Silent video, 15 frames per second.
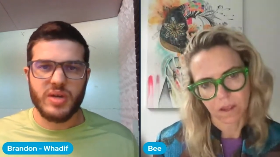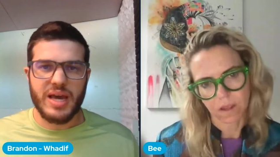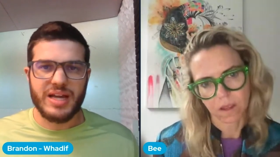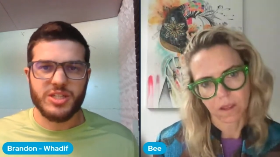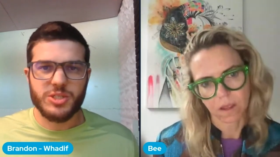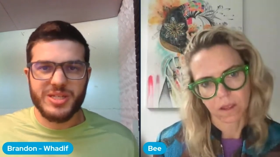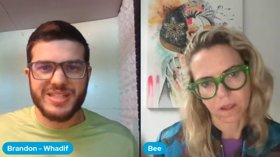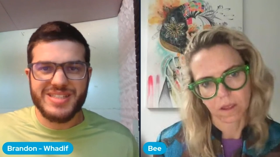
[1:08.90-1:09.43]
Speaker 1: how
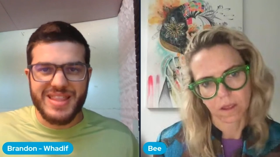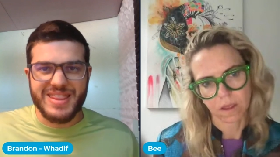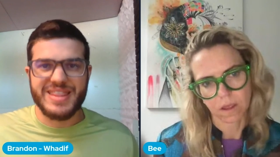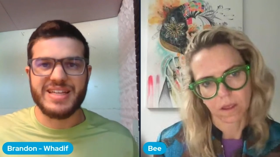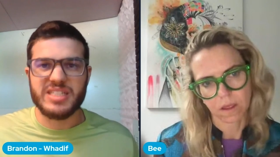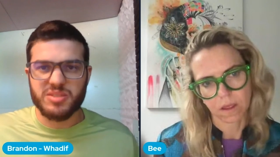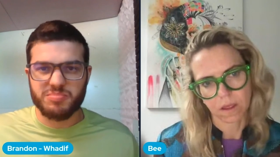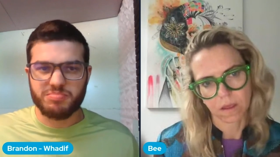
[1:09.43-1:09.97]
did you get to
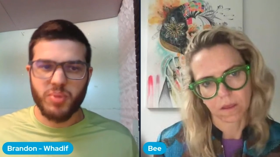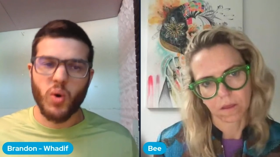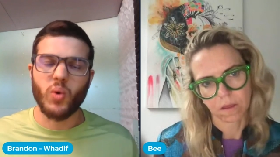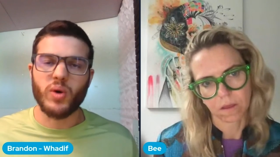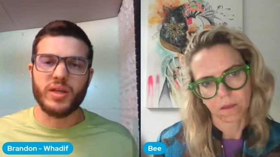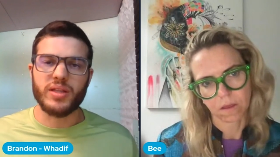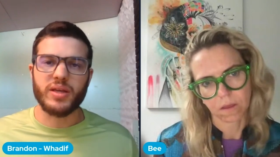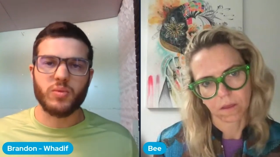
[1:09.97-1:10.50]
this
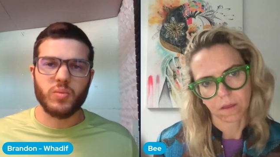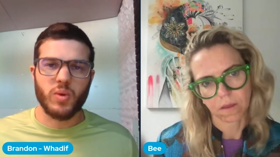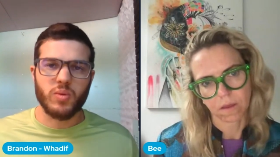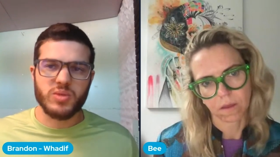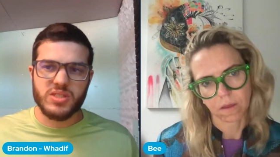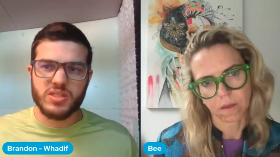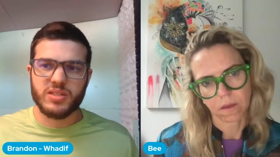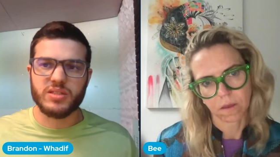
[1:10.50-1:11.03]
point? Like what
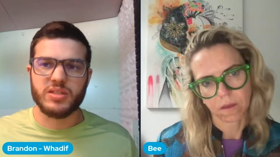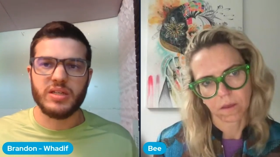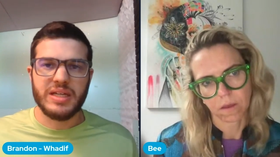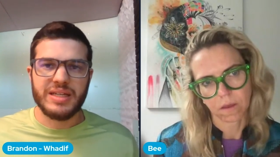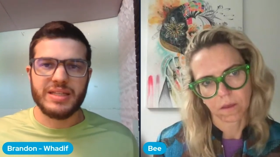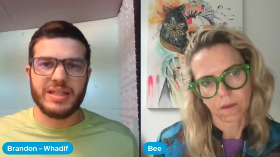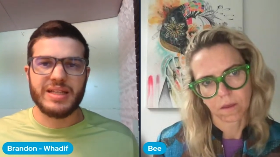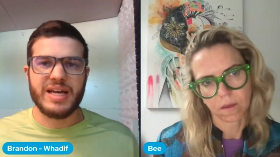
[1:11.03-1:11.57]
was the
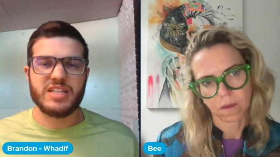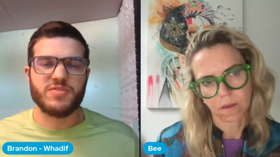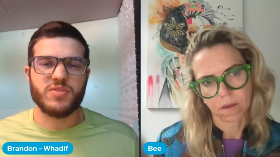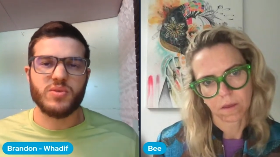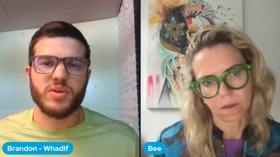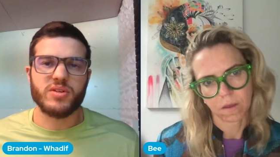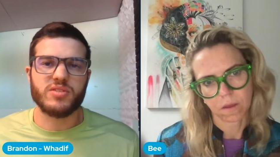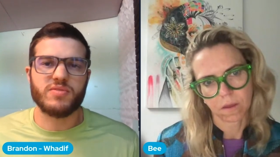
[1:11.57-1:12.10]
the last few
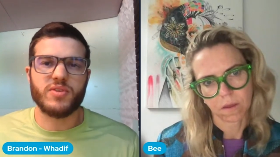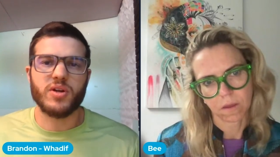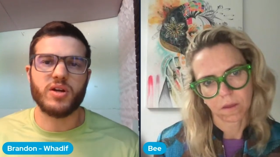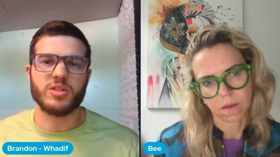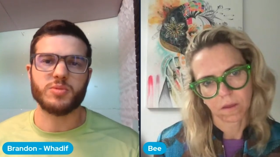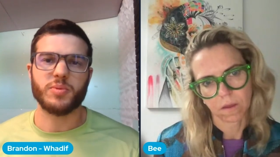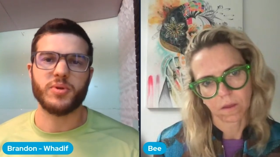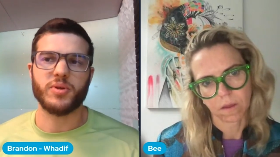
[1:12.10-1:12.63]
years of your
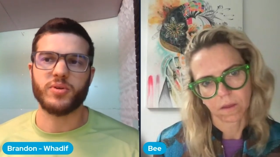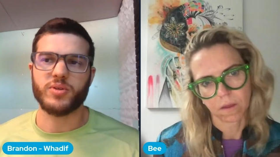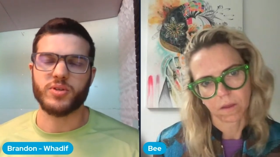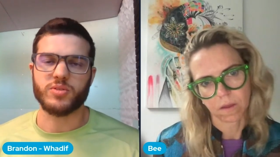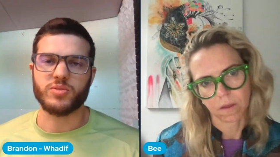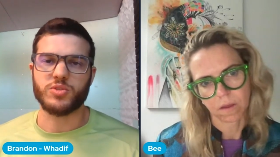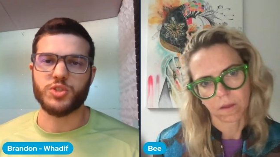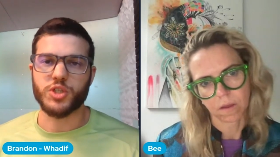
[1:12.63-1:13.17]
entrepreneurial
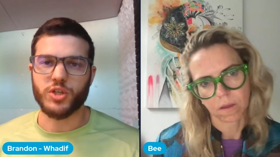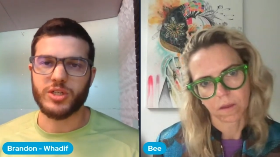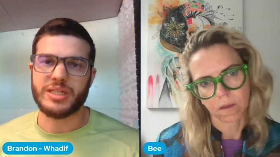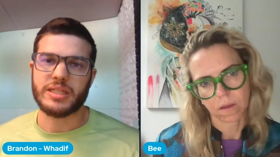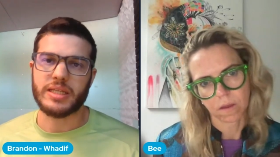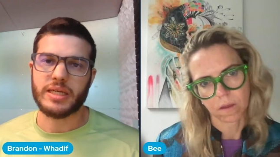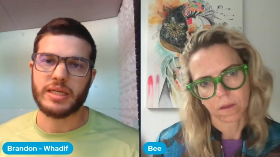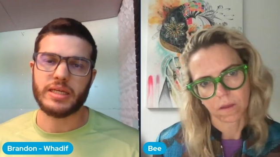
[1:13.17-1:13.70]
journey
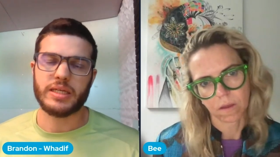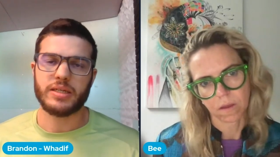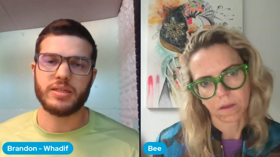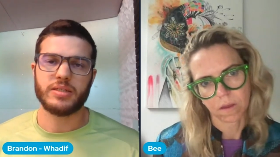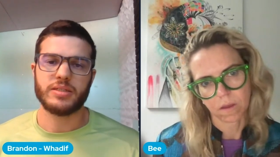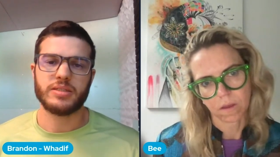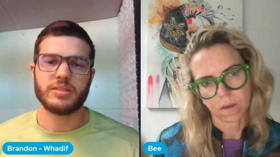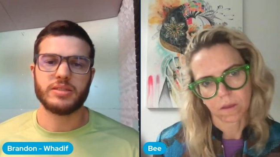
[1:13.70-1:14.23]
like?
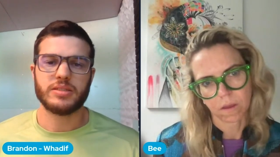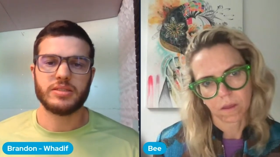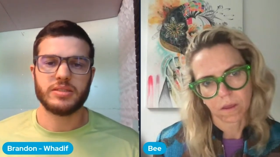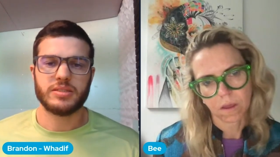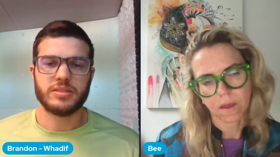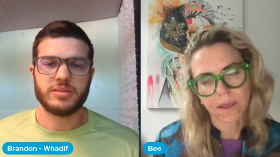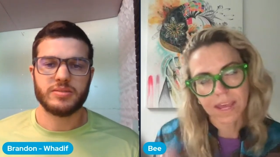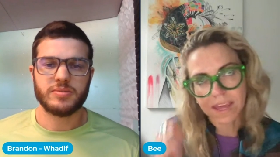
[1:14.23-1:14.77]

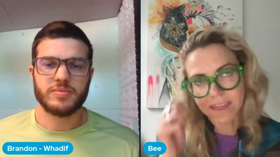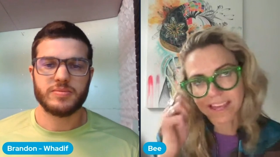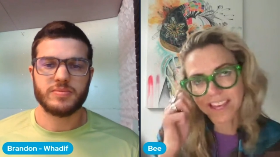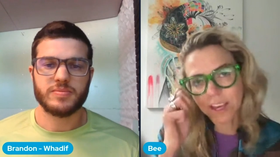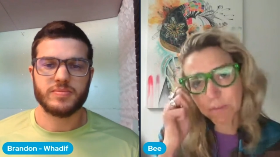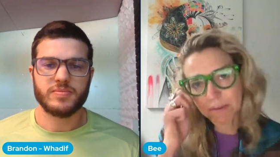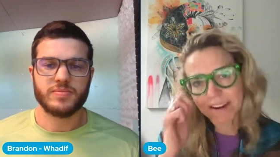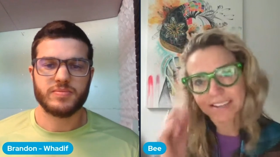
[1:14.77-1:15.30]
Speaker 2: Oh yeah,
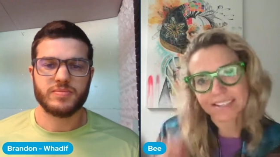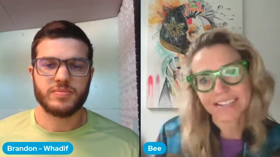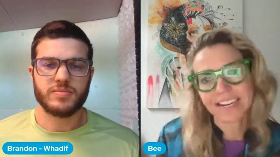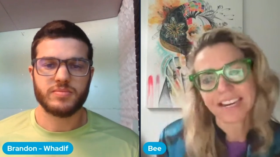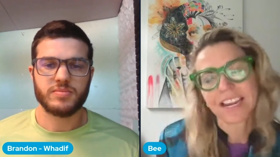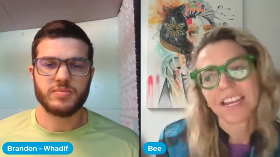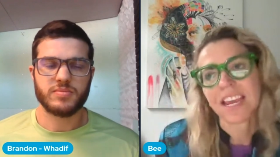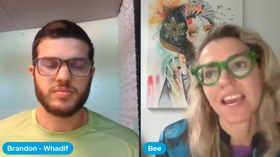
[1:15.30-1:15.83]
thank you,
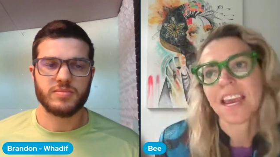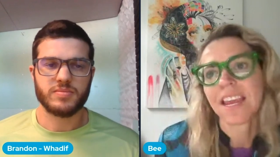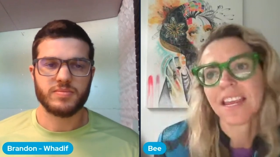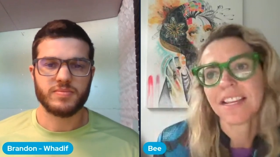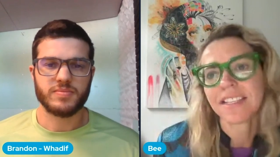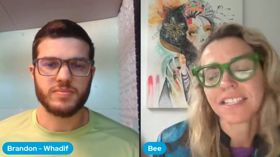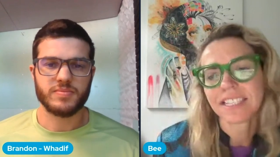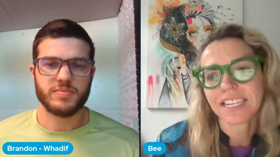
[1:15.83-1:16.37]
Brandon. Uh, yeah,
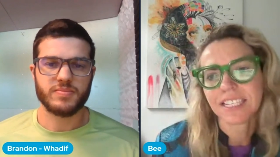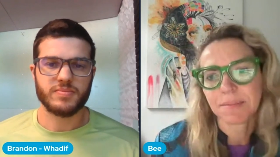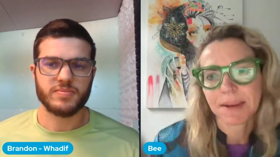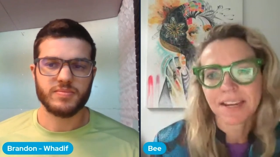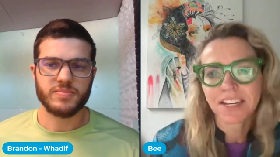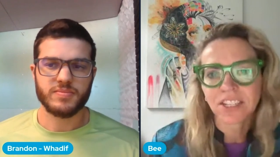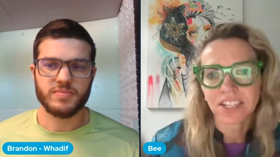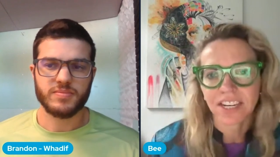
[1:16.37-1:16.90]
it's it's
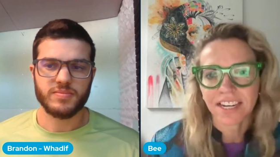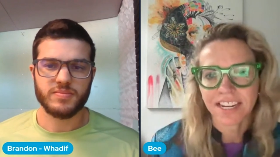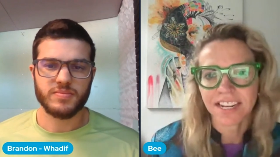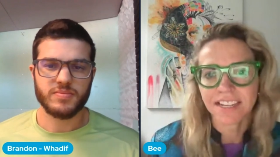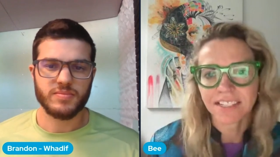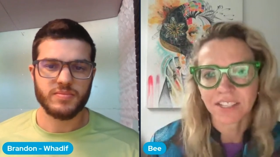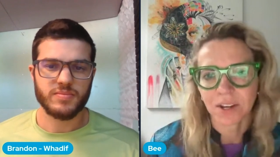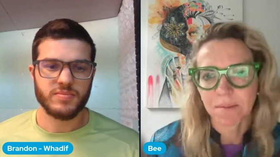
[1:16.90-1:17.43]
been a
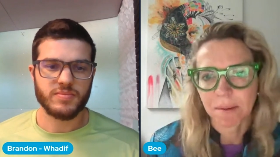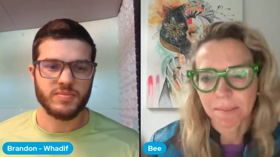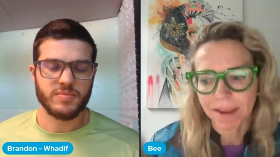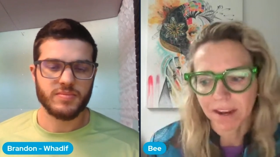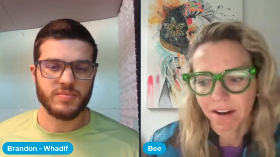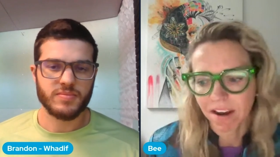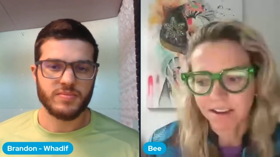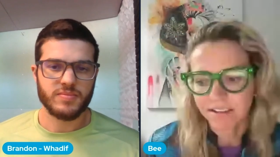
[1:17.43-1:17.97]
journey. So my
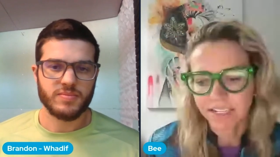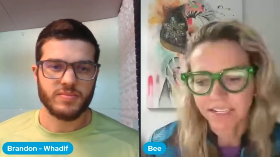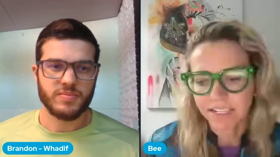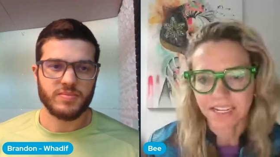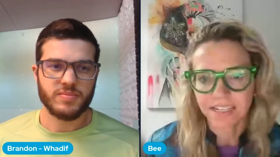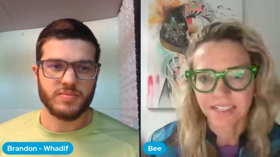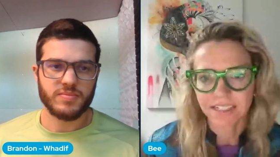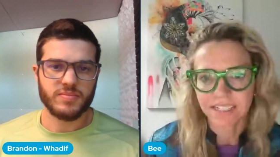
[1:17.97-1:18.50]
background
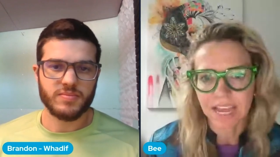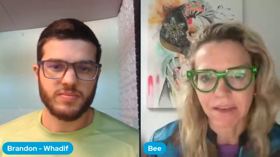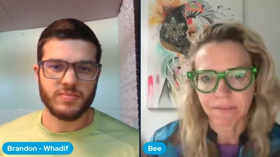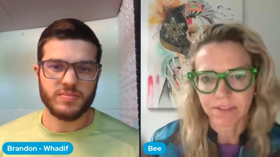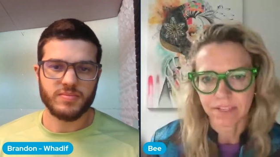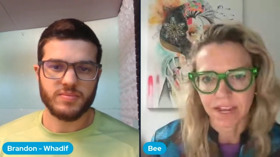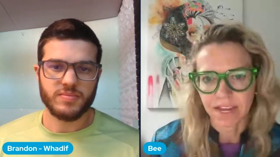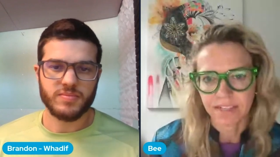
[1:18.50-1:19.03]
is
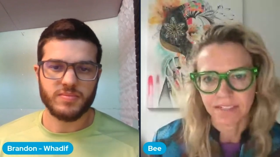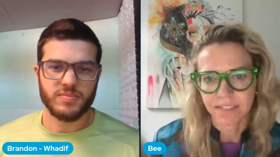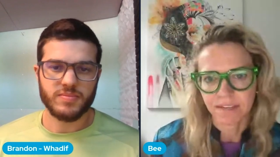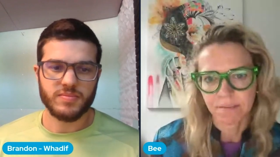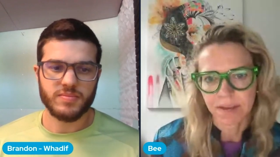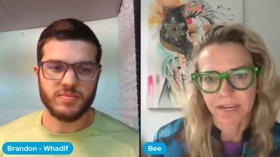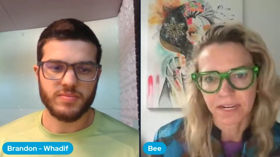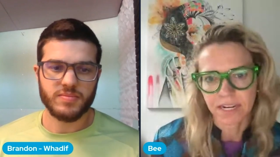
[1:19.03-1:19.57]

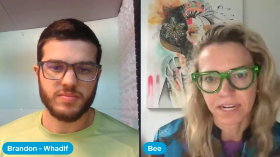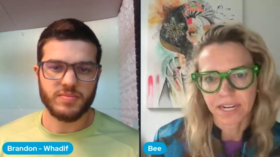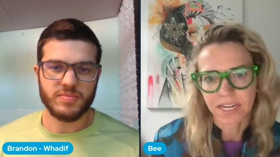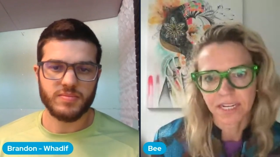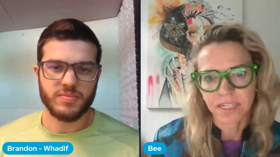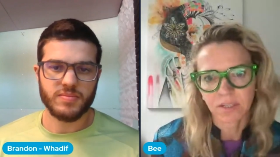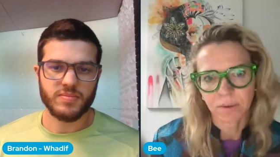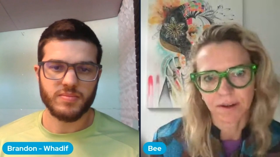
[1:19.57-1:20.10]
advertising,
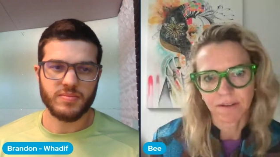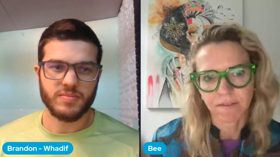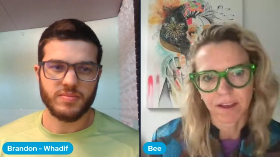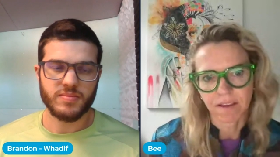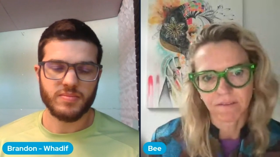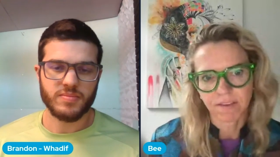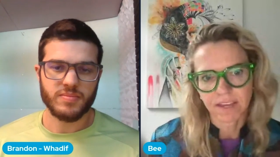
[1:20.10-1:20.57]
marketing, 25